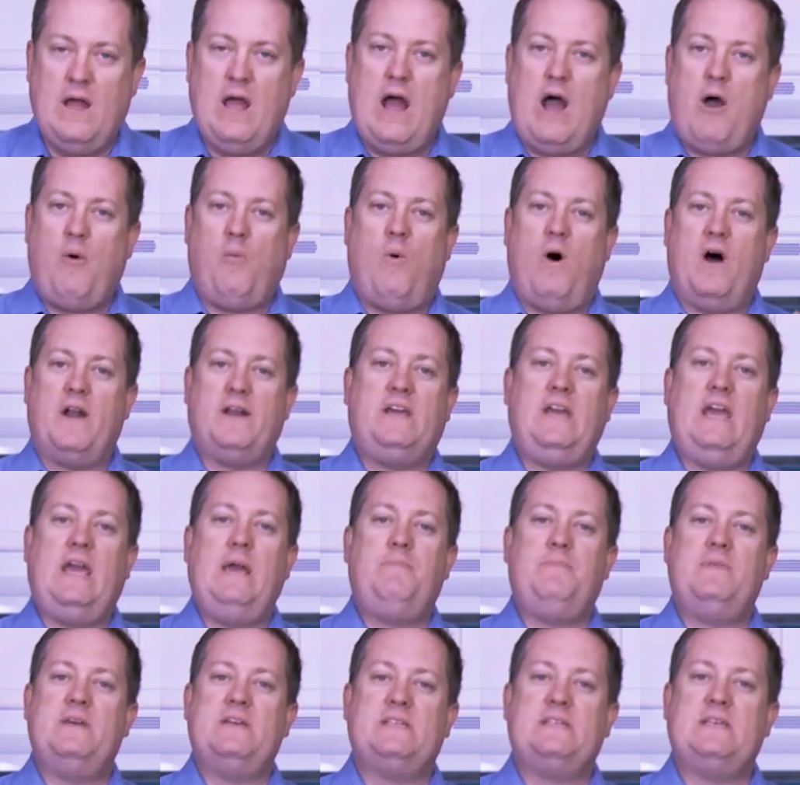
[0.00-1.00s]
I wanna
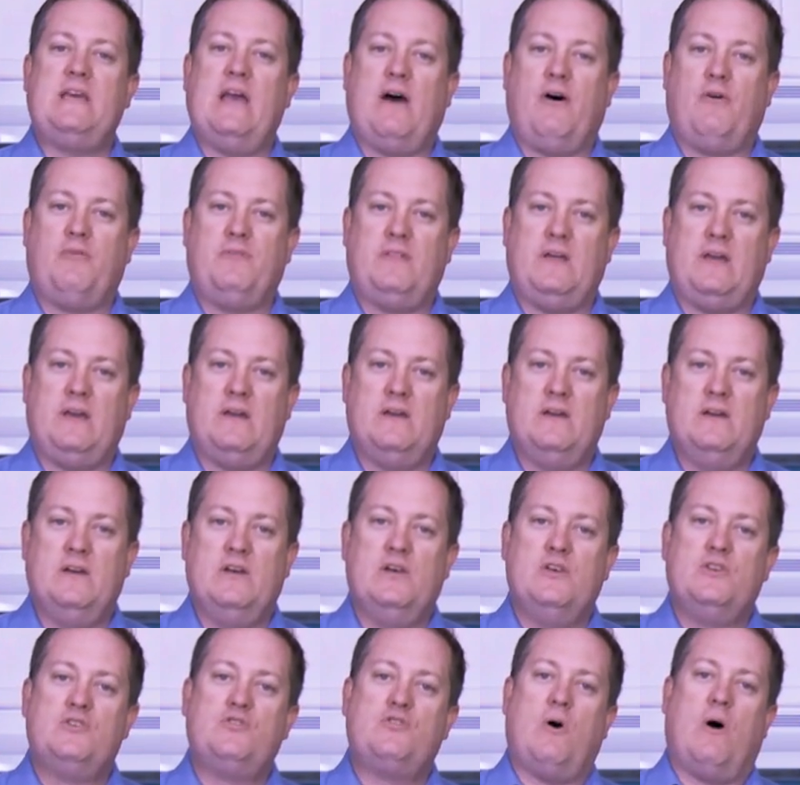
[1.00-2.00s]
keep this healthy.
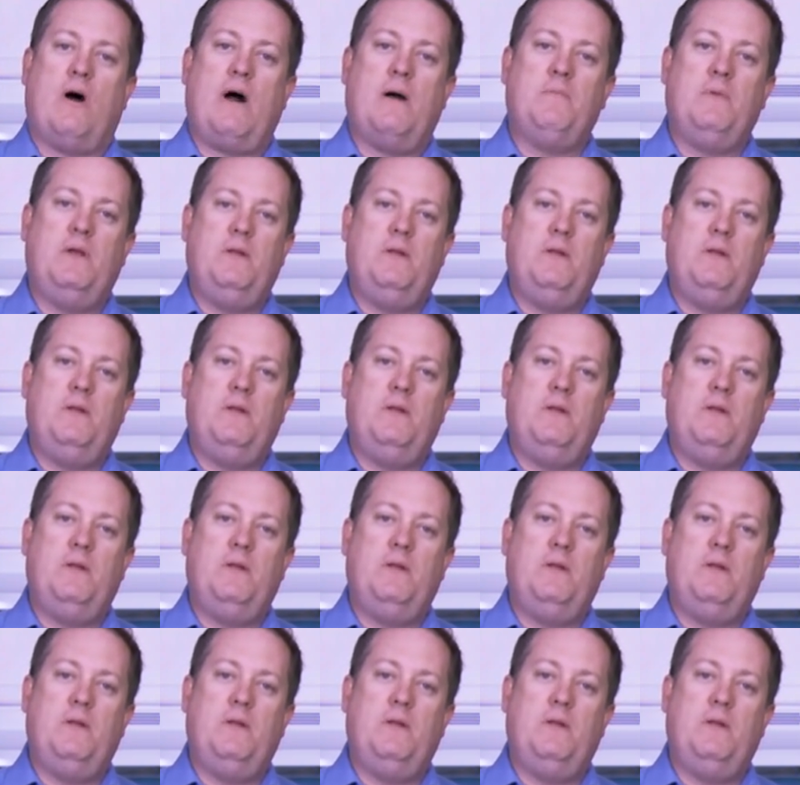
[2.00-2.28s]
So I'm